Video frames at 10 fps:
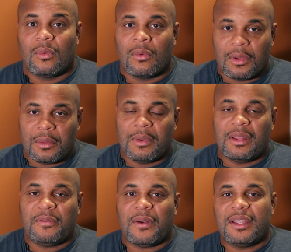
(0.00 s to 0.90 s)
were the
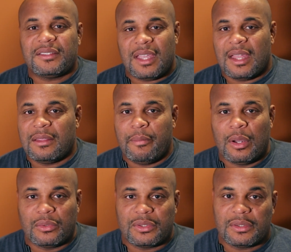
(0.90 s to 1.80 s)
money fights. They had the
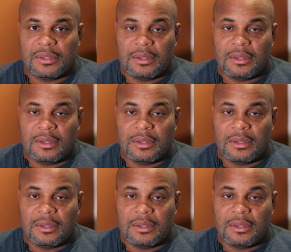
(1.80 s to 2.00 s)
belts.